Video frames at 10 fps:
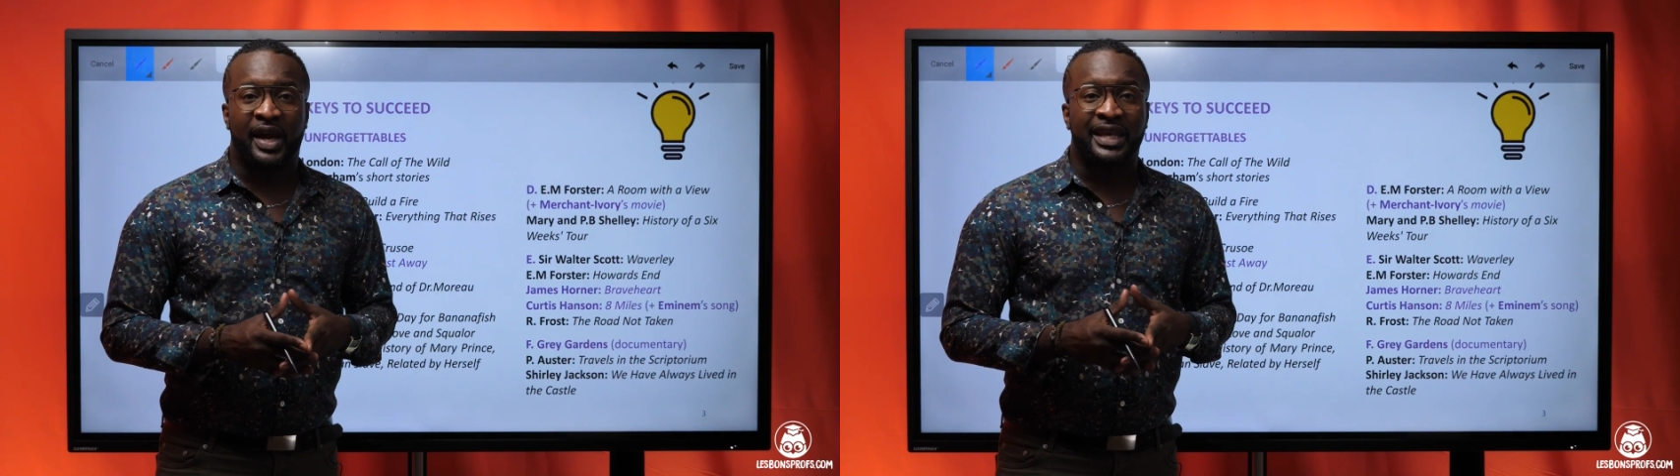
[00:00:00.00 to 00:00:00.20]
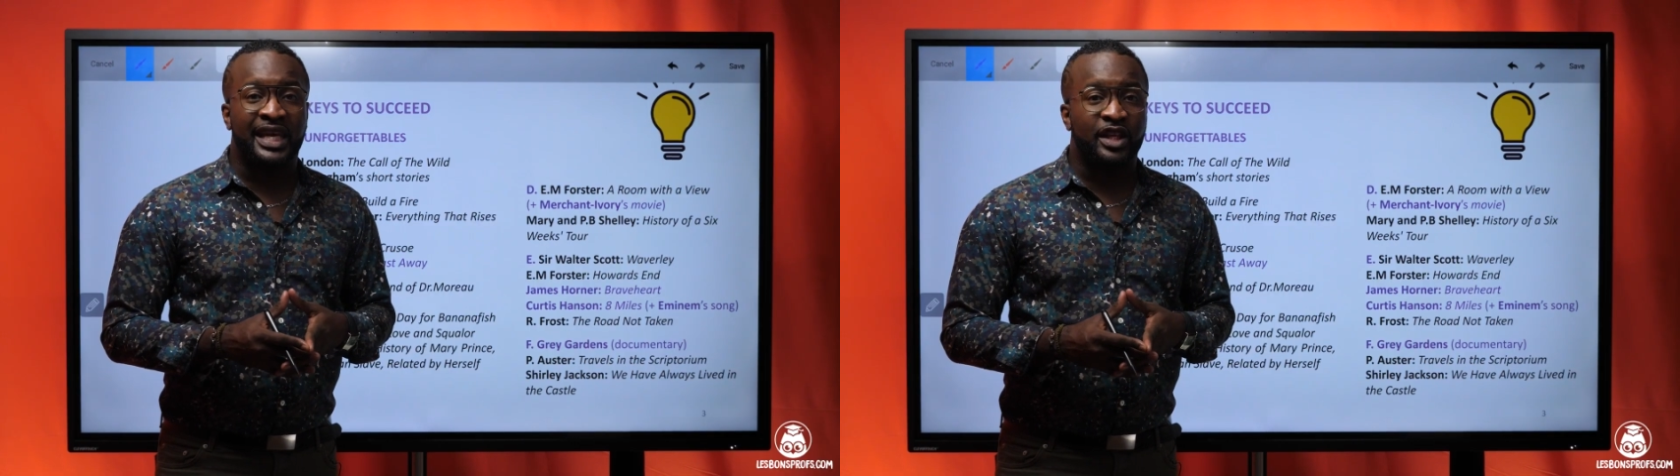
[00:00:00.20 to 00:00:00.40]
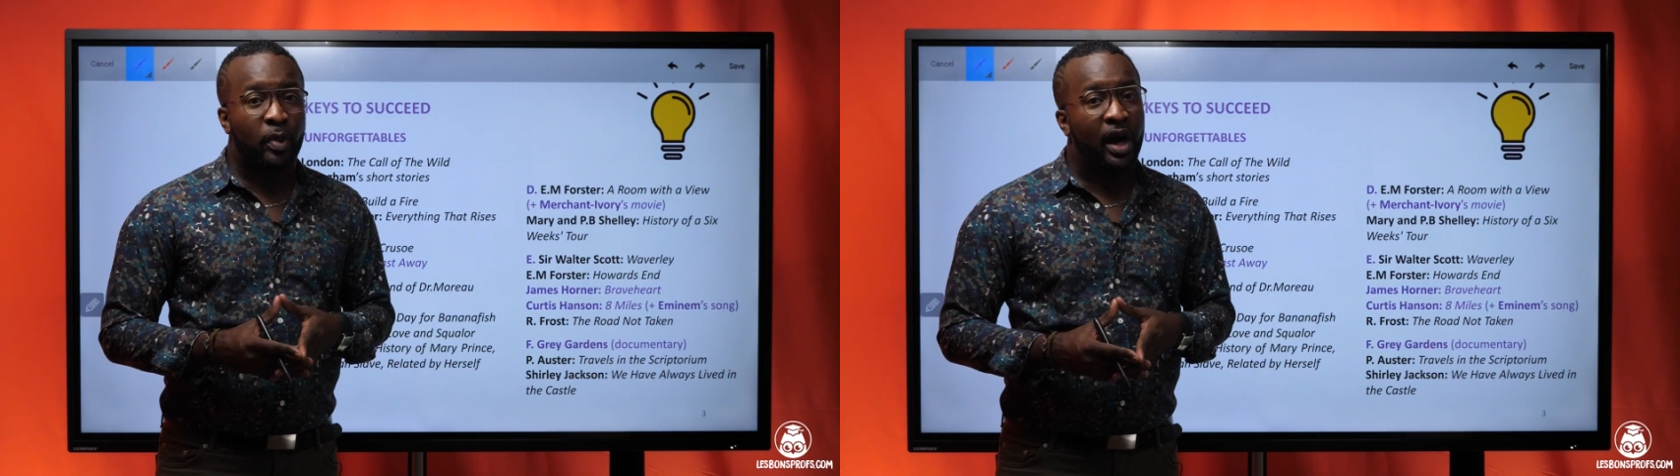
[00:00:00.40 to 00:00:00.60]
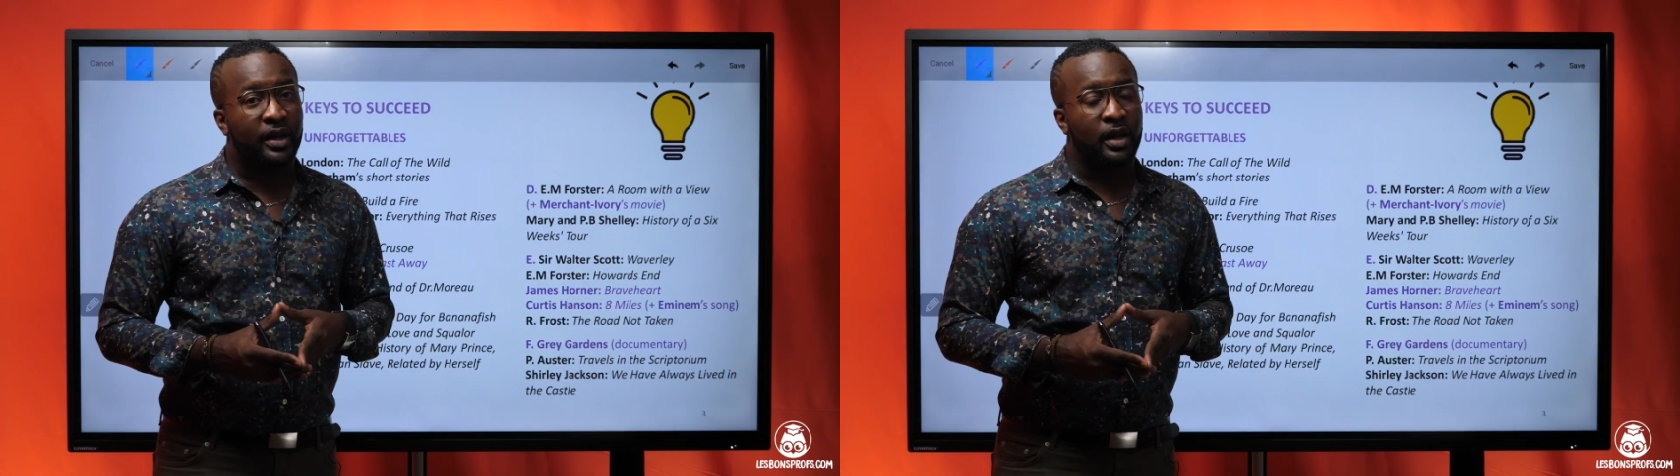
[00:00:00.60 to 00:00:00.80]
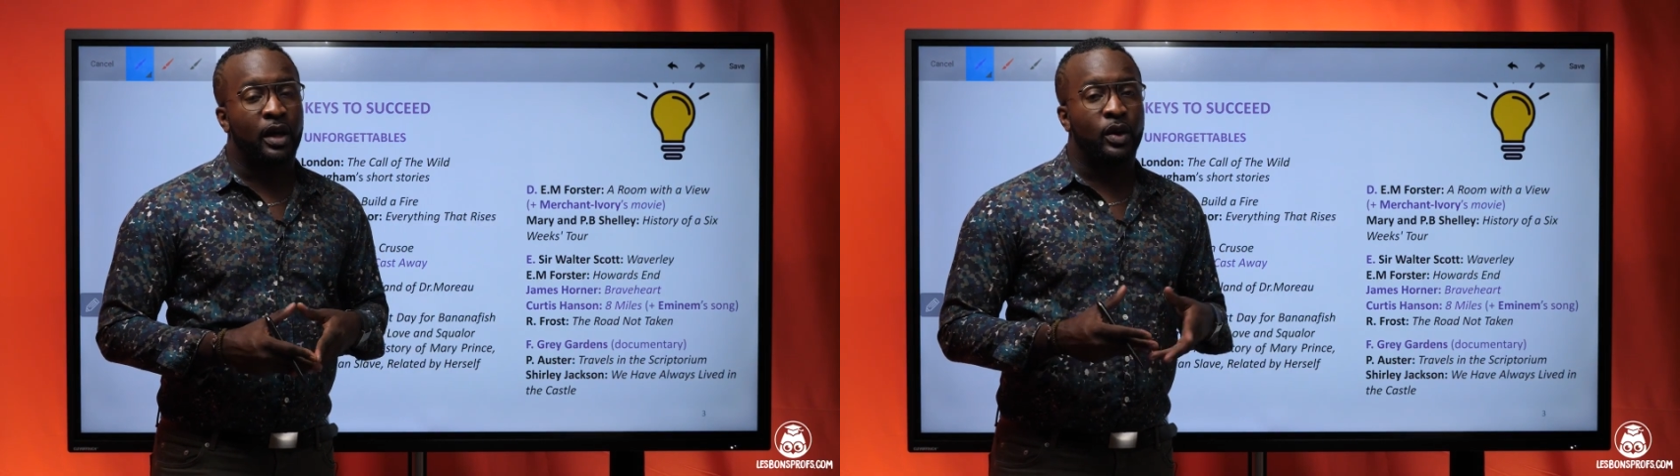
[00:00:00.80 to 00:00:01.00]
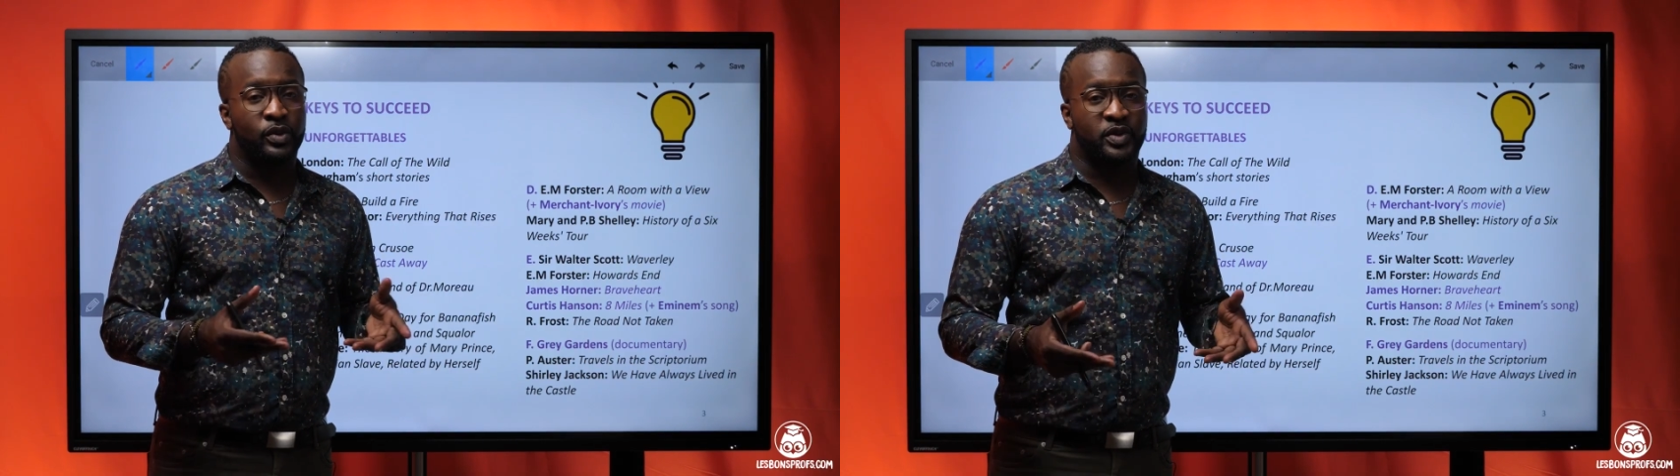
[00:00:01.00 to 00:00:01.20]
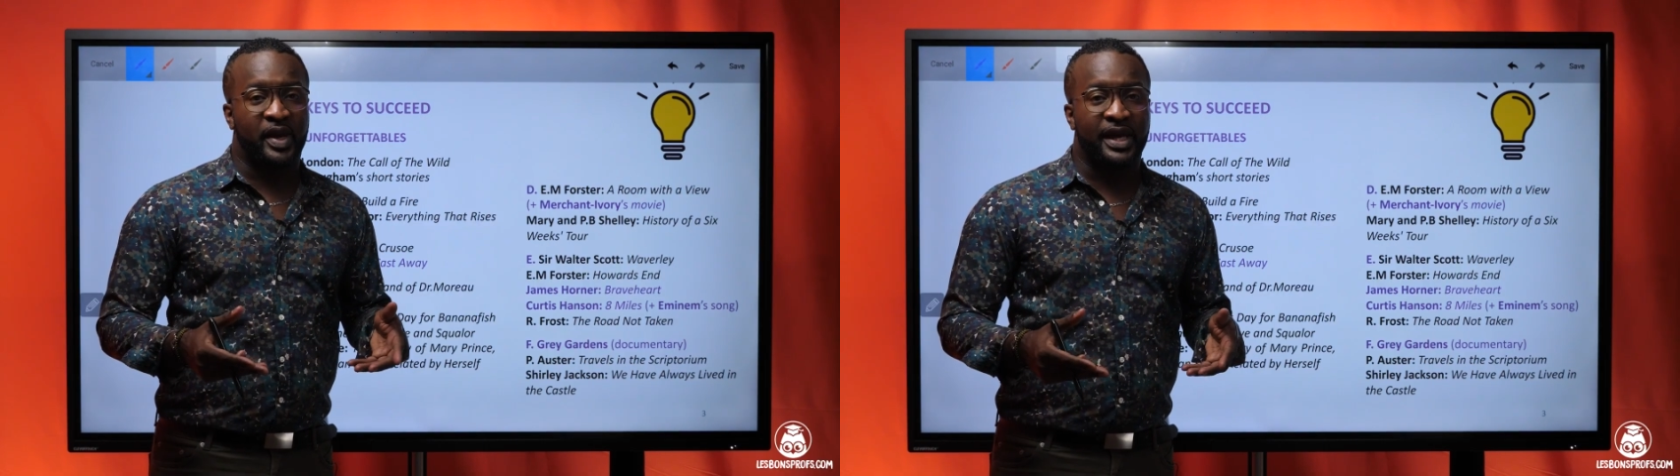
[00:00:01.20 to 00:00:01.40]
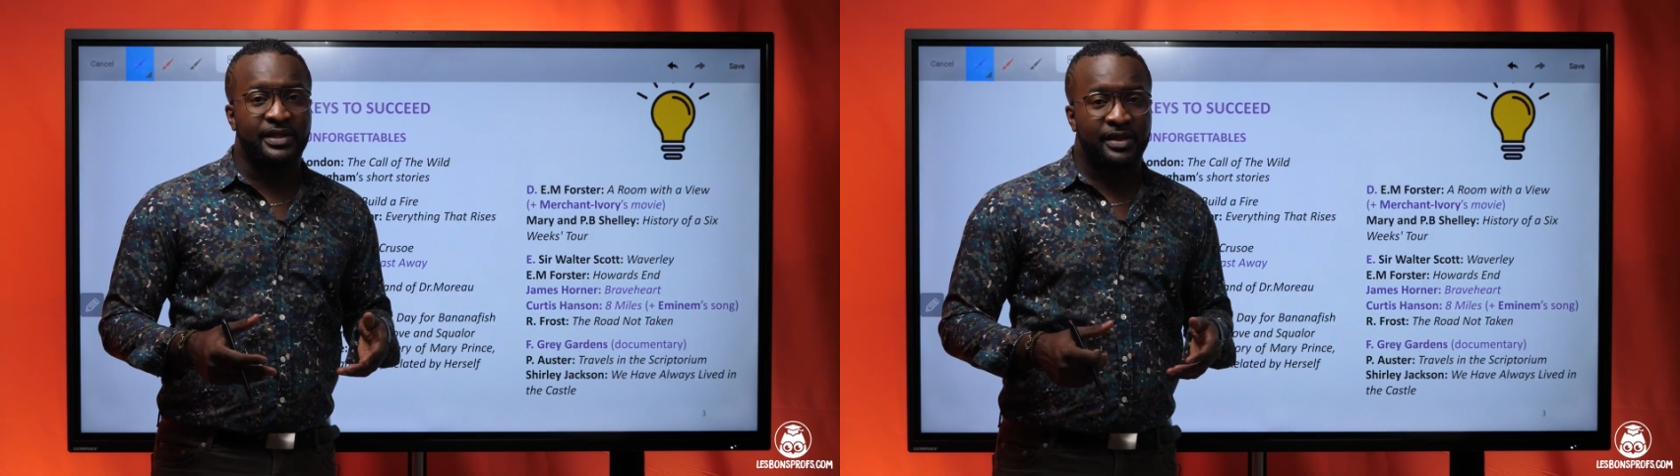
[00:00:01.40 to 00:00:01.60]
by Nate Parker was
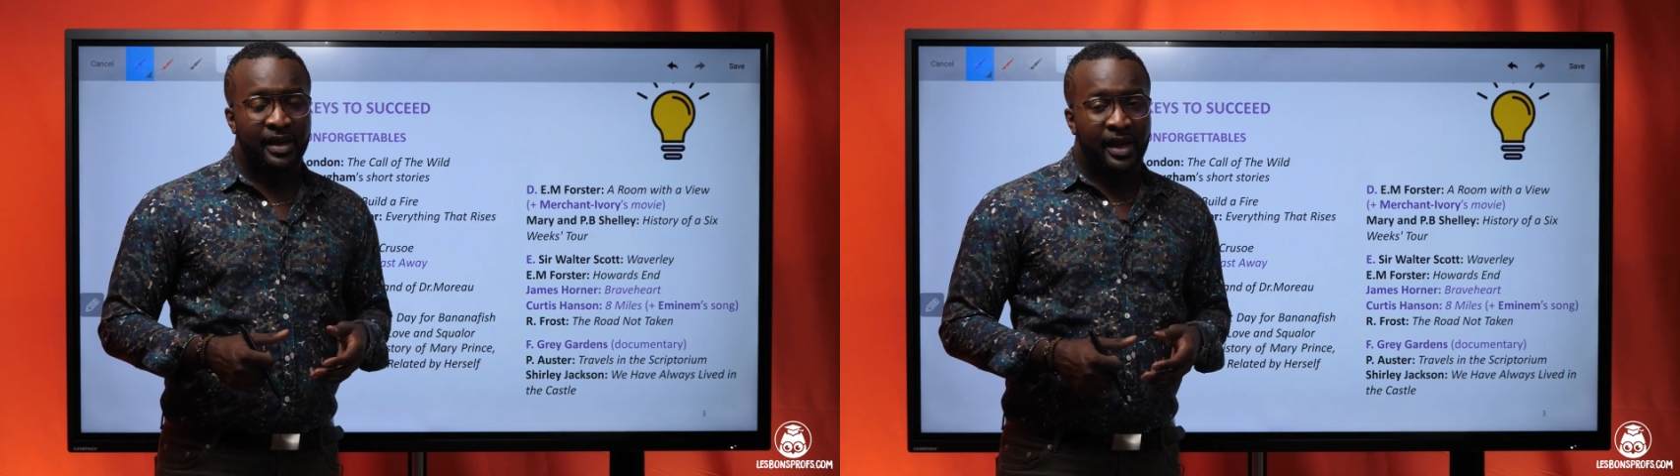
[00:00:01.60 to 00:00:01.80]
based.